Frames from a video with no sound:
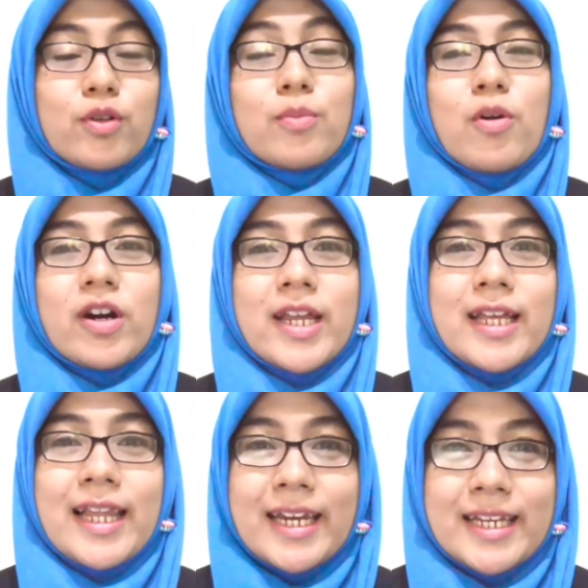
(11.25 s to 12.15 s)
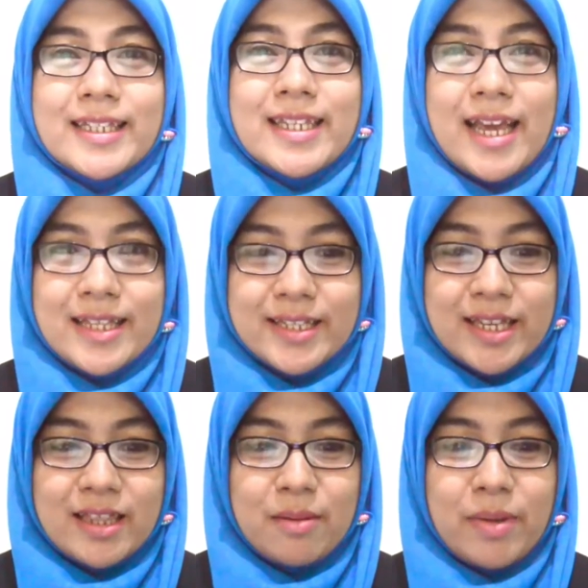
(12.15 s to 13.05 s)
Good morning, ladies and
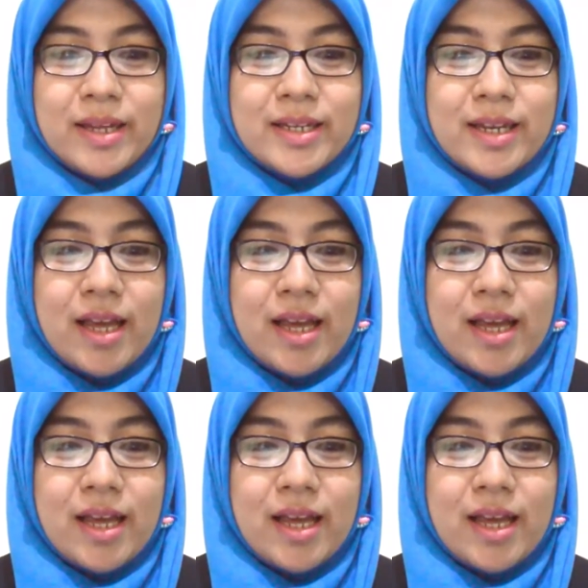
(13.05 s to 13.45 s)
gentlemen.